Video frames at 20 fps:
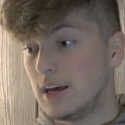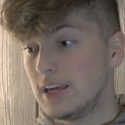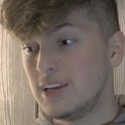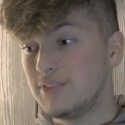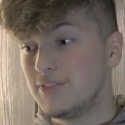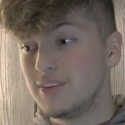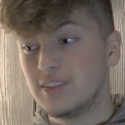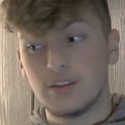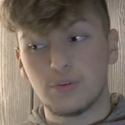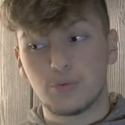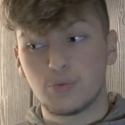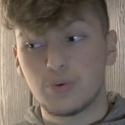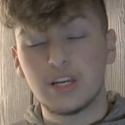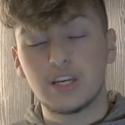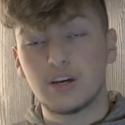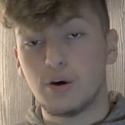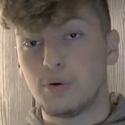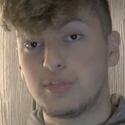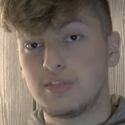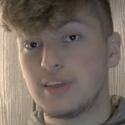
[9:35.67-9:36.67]
even the
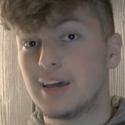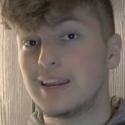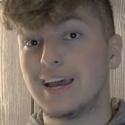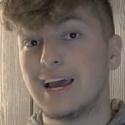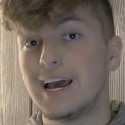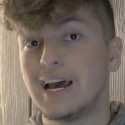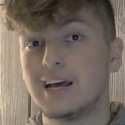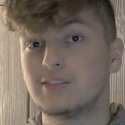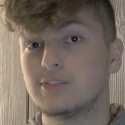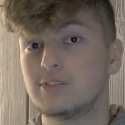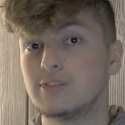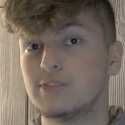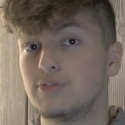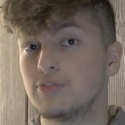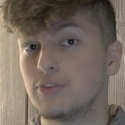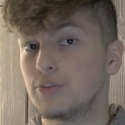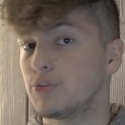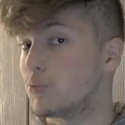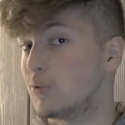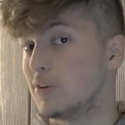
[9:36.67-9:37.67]
Ricoh Theta S
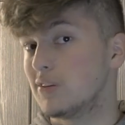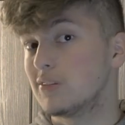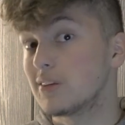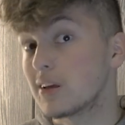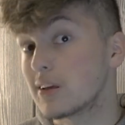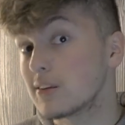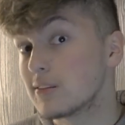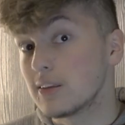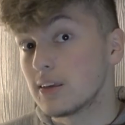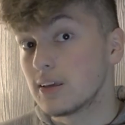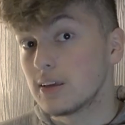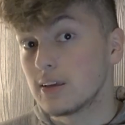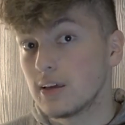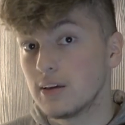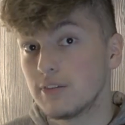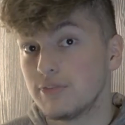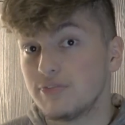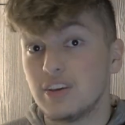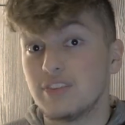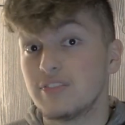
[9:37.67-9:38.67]
for 360,
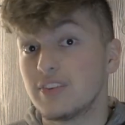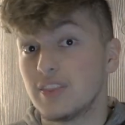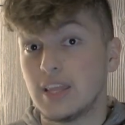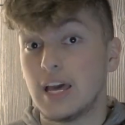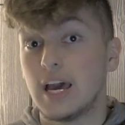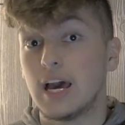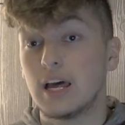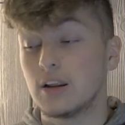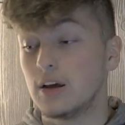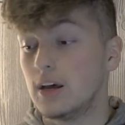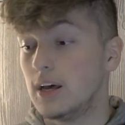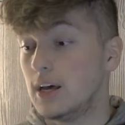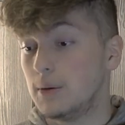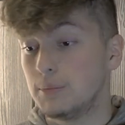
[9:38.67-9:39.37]
if even that.